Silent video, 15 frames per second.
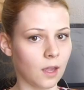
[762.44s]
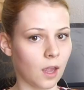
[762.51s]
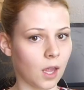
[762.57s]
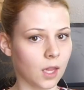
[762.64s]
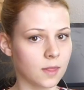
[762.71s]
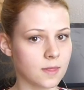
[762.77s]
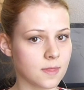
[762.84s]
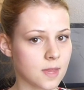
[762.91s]

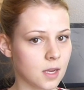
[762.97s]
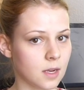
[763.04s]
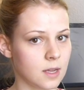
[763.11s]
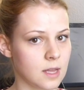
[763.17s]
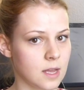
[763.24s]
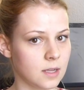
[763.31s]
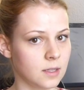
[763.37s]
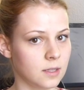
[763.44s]
And then I
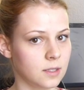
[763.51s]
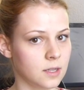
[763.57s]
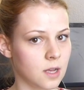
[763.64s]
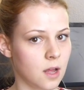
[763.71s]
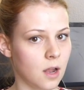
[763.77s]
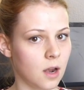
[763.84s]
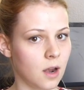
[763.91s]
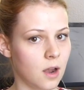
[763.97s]
added
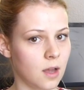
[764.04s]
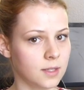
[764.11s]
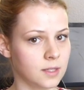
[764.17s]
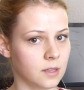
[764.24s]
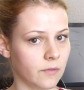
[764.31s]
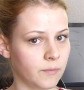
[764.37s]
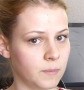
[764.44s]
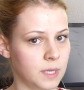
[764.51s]
lots
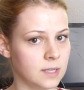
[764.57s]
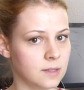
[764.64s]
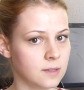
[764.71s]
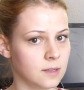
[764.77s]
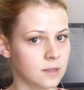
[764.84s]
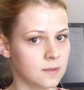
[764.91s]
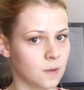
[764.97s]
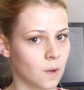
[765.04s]
of
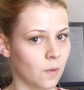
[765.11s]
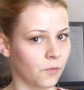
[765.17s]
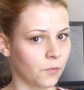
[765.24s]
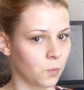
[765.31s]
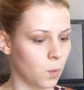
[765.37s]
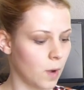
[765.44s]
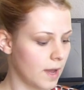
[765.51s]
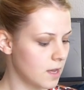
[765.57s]
pieces of
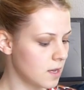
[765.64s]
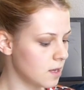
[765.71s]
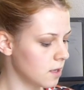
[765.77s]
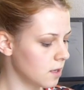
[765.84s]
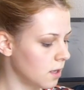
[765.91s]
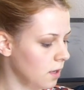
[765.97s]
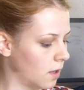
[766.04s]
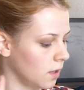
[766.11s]

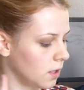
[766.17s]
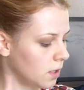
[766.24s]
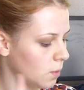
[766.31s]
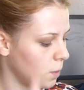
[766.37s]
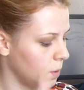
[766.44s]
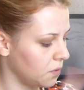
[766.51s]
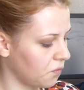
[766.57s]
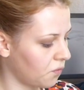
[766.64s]
wire
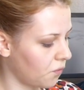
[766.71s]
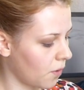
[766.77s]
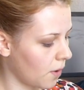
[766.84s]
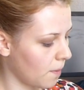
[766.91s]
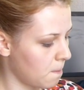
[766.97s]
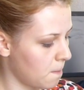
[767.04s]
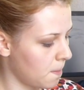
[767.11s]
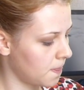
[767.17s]
going
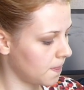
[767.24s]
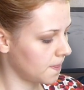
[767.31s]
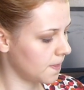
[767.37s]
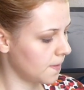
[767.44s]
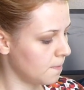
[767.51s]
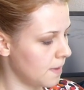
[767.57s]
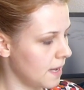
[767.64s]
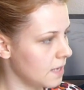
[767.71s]
from
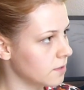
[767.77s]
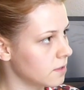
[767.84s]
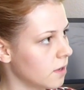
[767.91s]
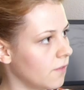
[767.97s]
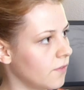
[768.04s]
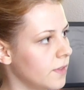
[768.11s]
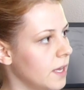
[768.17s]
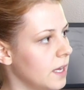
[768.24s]
the base
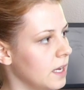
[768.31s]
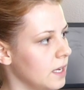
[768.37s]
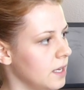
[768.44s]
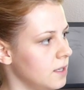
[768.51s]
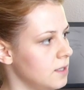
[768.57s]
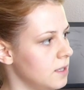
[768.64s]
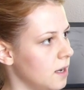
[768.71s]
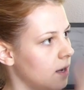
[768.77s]
of the
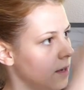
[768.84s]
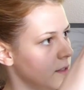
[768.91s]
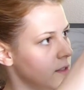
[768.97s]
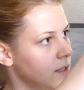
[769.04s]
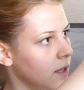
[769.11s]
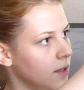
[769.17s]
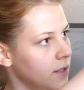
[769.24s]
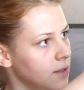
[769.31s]
head
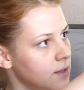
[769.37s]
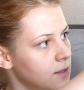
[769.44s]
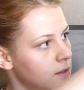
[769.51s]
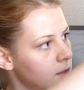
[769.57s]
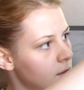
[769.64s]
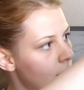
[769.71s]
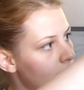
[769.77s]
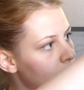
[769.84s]
until its
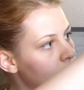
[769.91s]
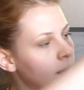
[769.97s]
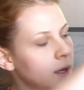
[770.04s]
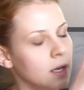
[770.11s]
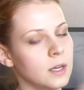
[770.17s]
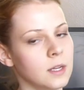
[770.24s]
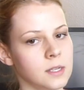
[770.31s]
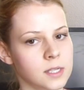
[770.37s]
top,
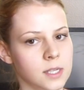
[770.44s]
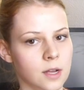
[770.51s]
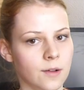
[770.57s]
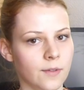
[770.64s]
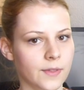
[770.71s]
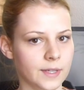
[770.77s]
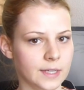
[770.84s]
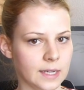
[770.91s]

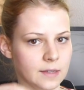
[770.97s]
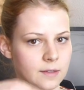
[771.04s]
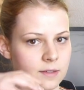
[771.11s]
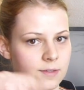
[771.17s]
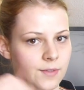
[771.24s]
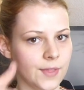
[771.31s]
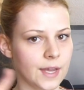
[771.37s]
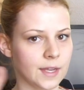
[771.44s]
so that I could
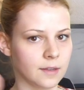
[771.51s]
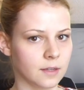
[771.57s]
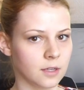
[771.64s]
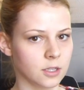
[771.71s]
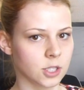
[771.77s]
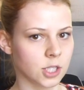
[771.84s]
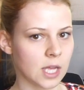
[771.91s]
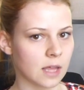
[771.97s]
then
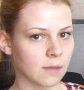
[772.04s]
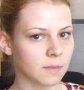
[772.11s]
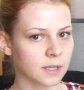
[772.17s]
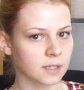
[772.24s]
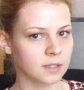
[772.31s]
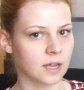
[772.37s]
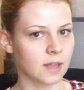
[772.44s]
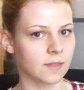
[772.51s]
shape
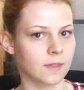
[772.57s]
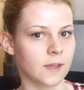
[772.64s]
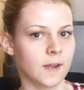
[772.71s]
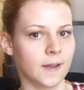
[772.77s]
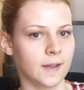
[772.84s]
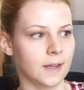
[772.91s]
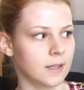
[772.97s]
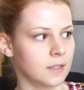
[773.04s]
it. And then
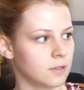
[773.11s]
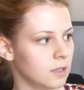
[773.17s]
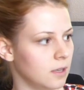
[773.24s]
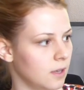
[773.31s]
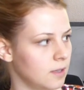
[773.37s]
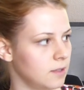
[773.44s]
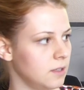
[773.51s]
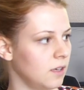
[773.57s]
I had to
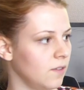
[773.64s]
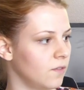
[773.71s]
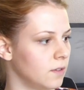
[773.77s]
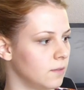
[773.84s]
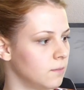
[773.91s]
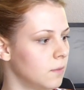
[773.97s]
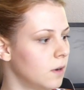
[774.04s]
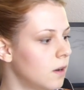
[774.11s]
add
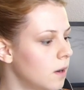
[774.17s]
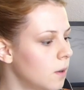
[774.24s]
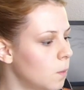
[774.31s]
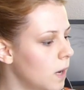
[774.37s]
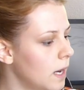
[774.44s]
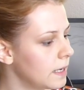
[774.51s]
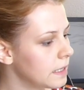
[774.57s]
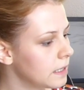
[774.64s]
even more
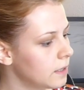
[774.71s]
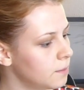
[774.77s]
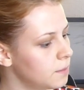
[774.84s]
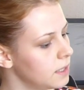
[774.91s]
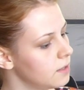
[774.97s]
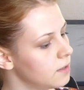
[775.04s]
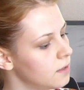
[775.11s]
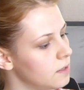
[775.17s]
wire
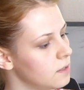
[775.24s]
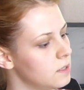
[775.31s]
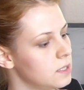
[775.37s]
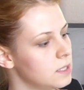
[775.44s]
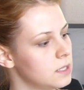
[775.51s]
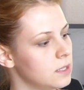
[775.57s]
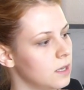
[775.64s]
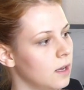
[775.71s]

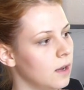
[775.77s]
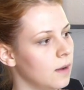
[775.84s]
because